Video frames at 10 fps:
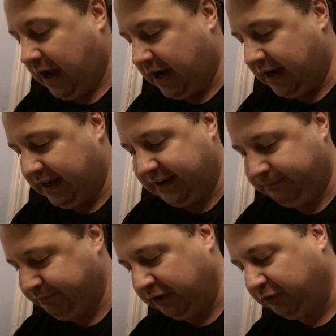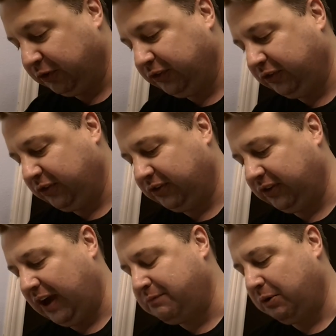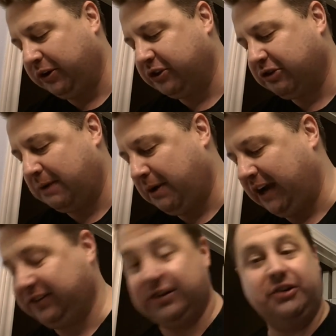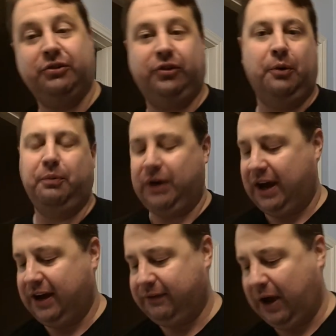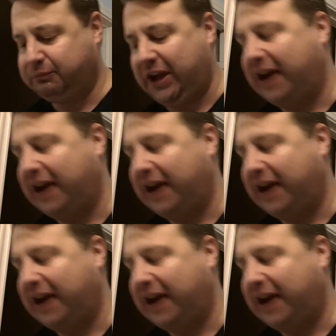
Uh, this first, I've been wanting to try Mike's another soap. Uh, I'm